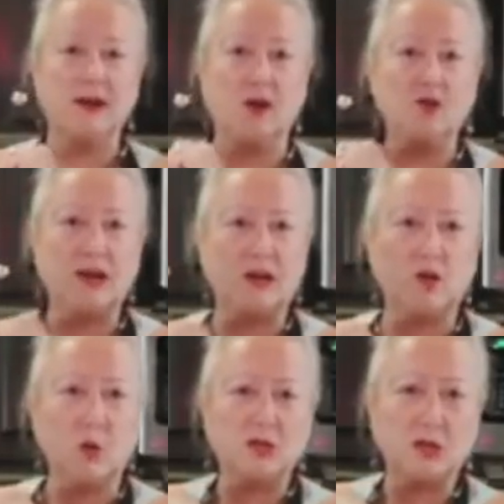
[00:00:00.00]
All you got to
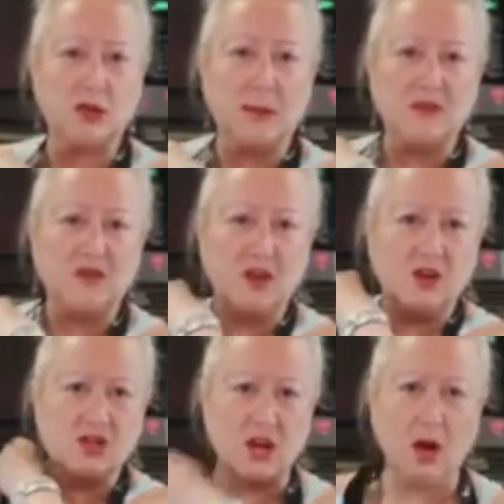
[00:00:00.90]
do is look at my
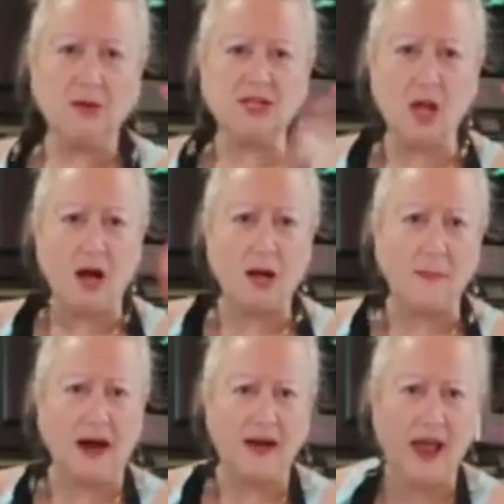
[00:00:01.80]
videos. I always talk
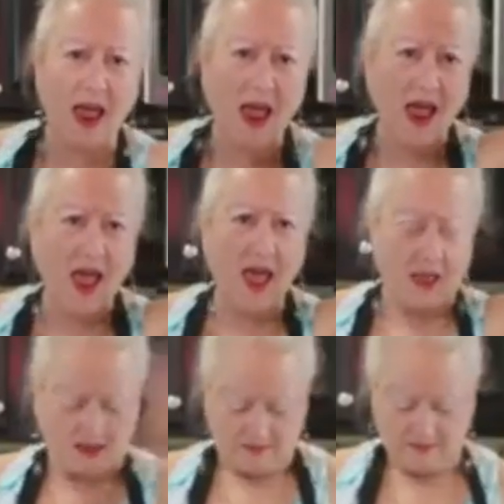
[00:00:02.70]
about it.
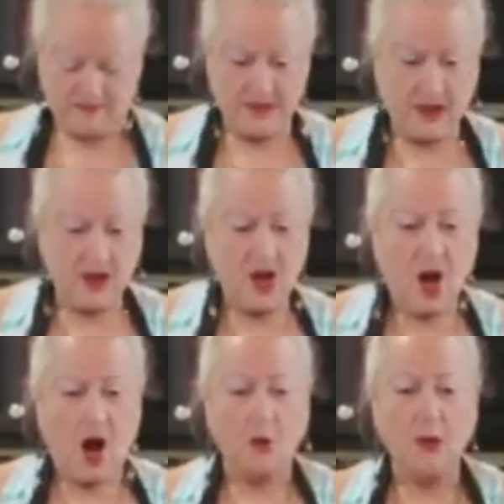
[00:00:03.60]
Hey!
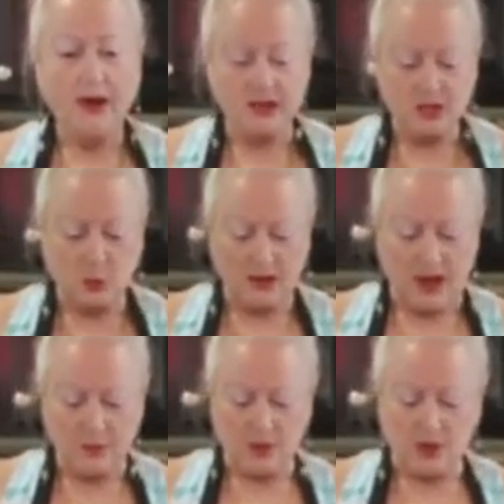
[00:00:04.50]
Alrighty, so what I'm
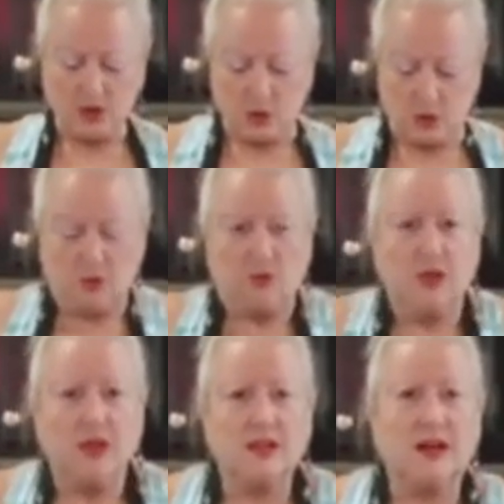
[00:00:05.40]
going to show you
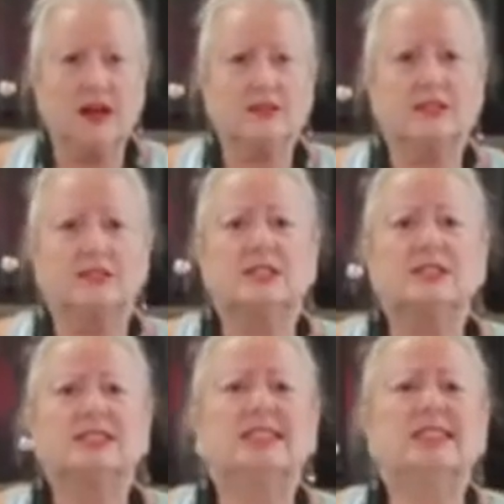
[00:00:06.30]
today, guys, is
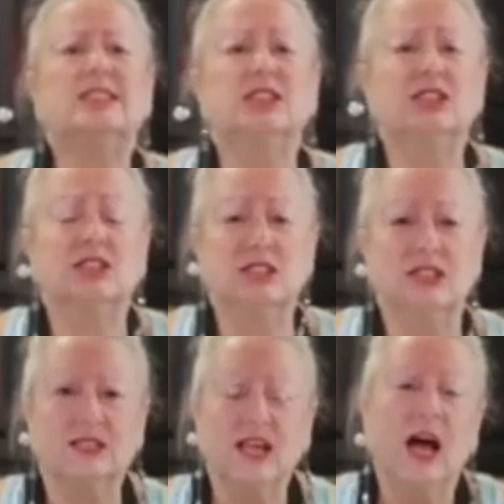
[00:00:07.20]
this
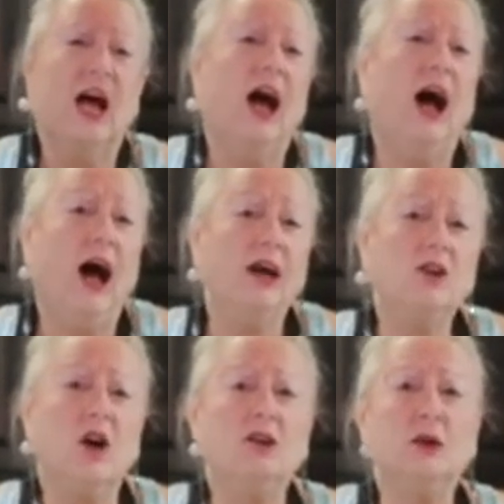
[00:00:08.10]
deliciousness. I
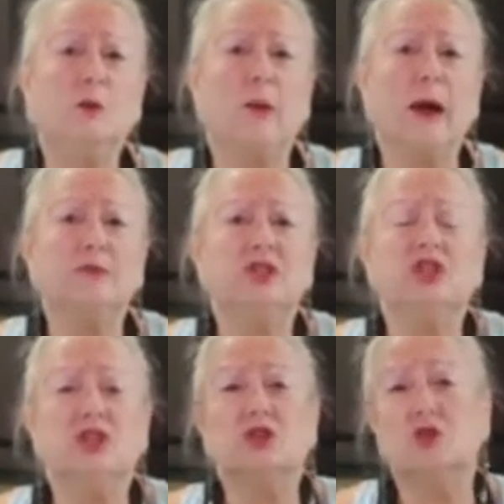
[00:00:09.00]
call it ramen
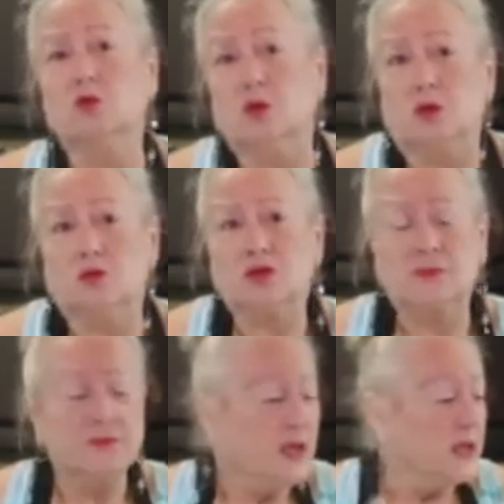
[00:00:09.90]
chicken noodles.
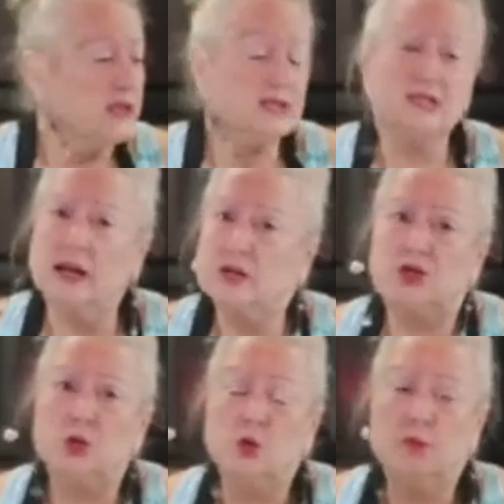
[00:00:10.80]
It is not a
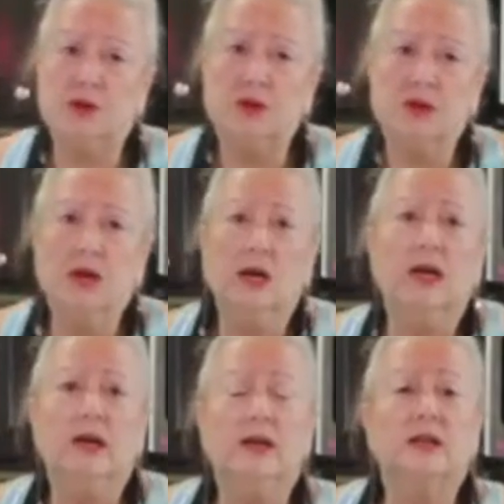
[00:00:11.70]
soup.
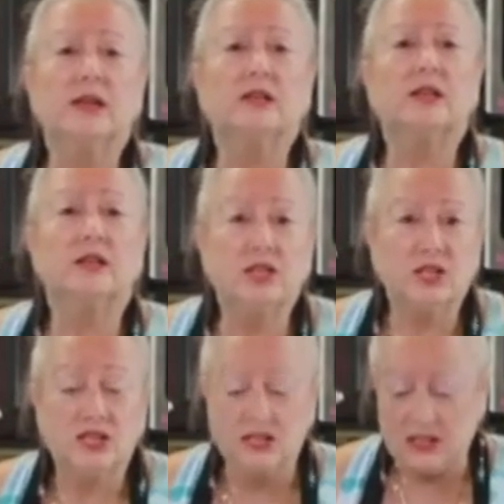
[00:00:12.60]
It is a
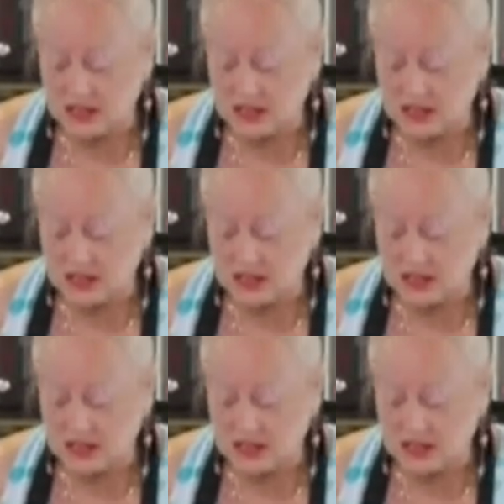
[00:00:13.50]
deliciousness.